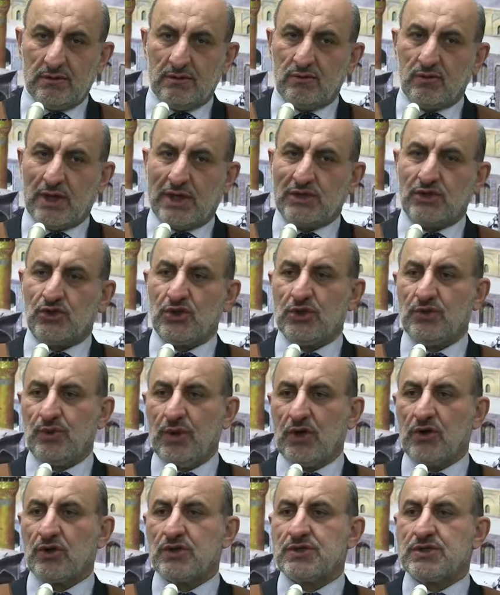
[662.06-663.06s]
What should
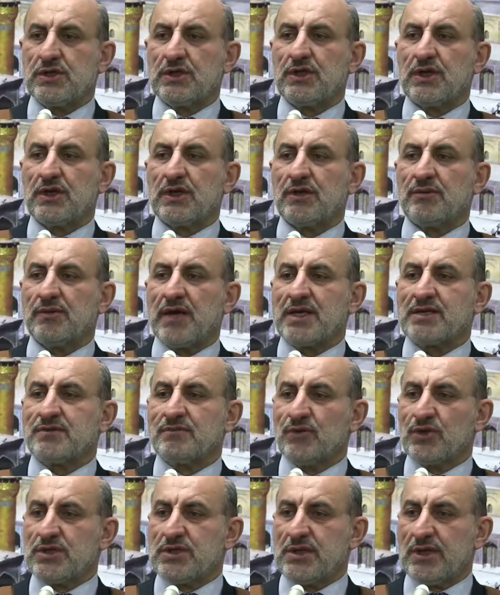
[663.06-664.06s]
we consider them, as
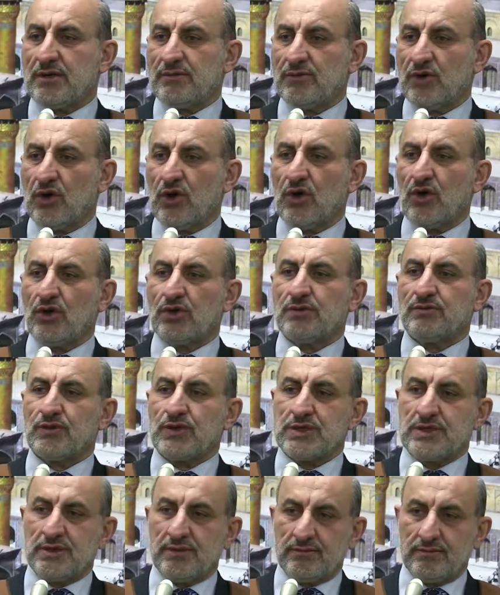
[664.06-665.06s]
Muslim or not
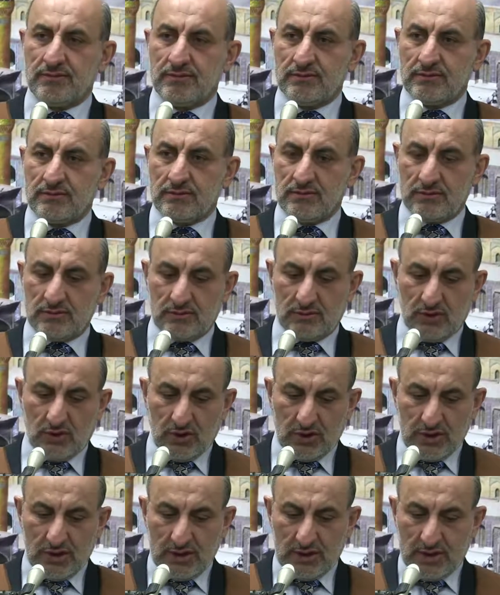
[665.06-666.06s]
Muslim?
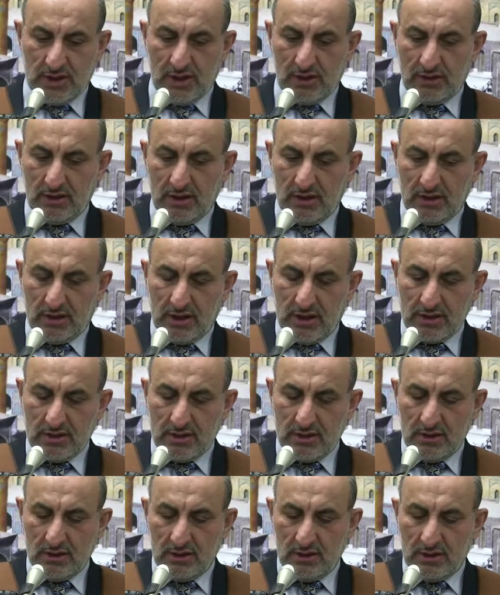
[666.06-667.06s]
Because he said it
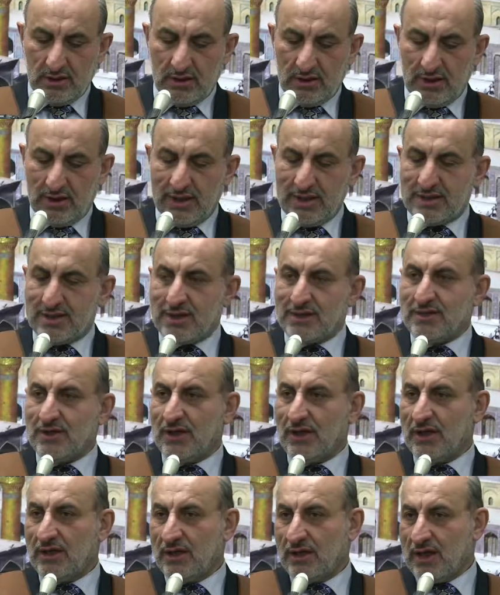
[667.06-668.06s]
is
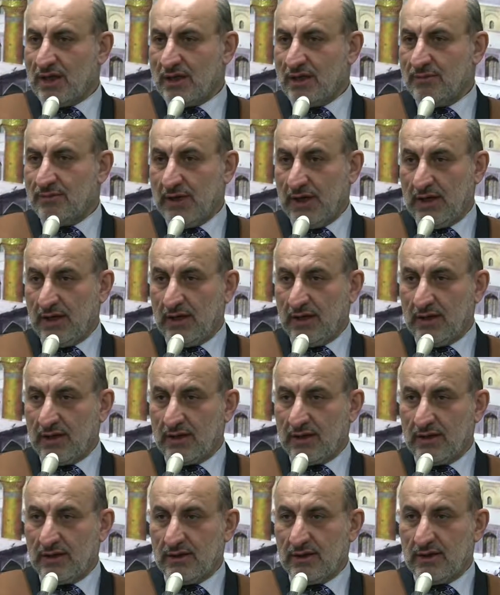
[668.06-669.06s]
necessary at the
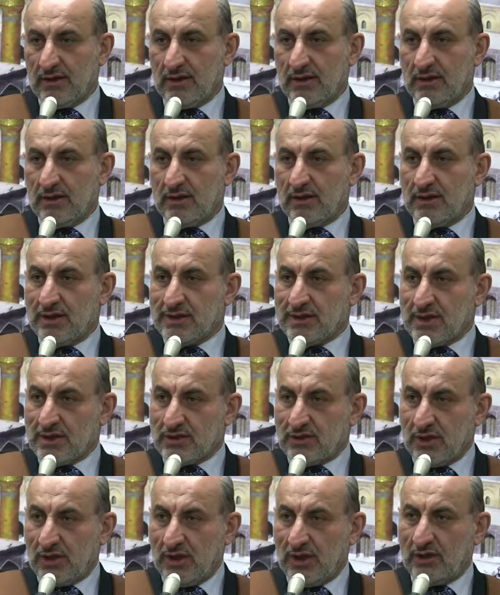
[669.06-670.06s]
beginning.
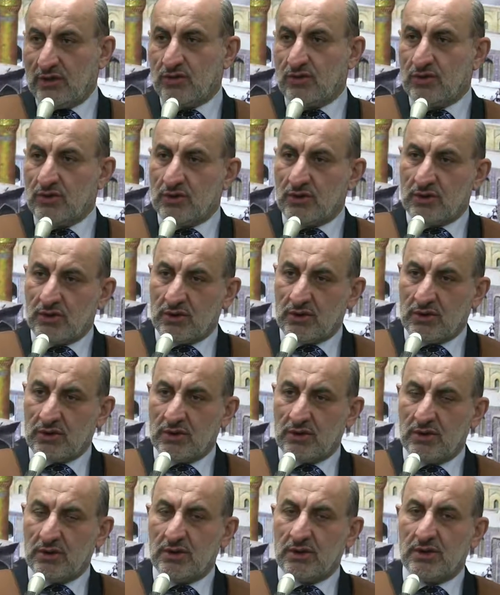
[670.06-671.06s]
Necessary to know
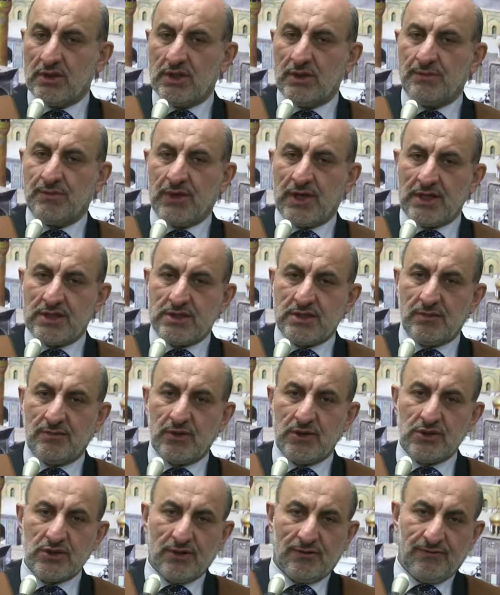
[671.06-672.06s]
the
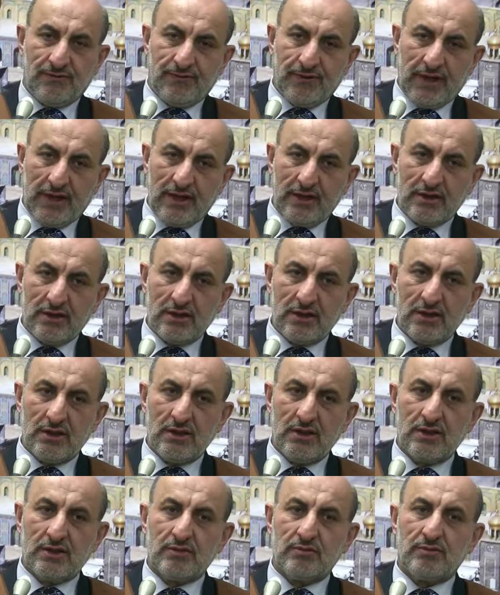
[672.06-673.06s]
principles of faith
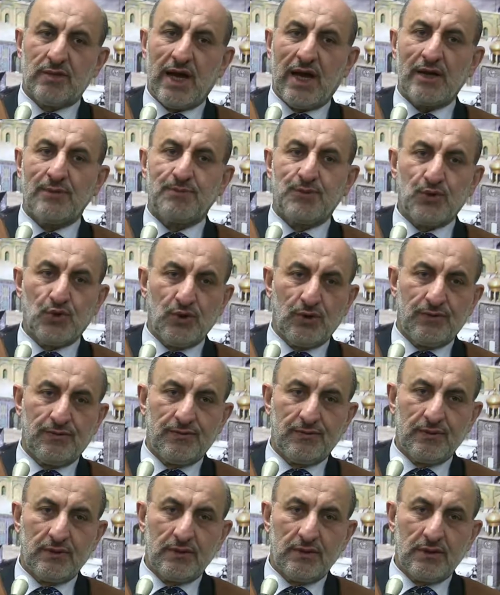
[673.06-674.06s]
by proof.